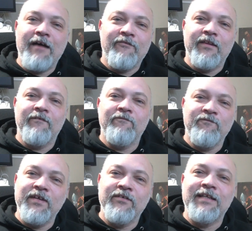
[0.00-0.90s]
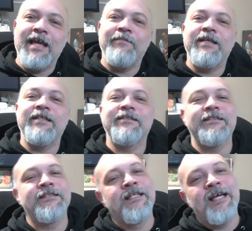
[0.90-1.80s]
what the field name
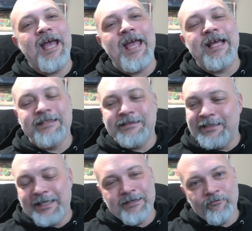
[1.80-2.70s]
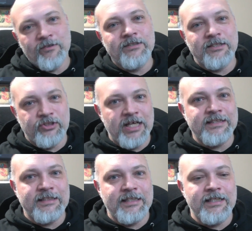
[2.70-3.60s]
is and it will
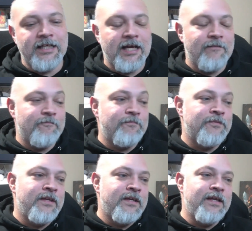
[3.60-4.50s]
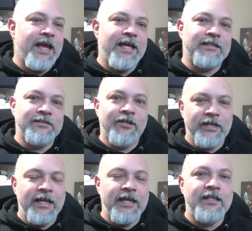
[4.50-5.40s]
suggest it. And so
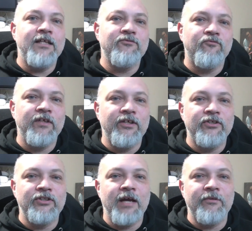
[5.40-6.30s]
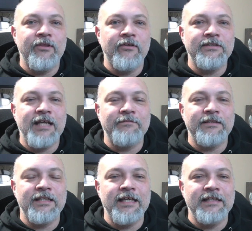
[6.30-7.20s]
it does a really good job with those types of
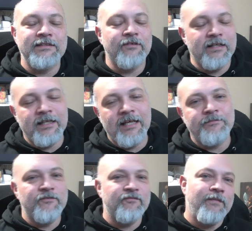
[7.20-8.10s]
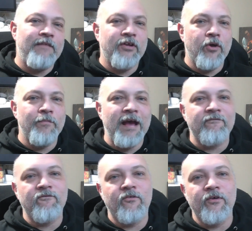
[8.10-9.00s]
things, so it keeps you from having to go back
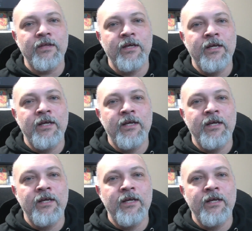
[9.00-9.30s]
and forth.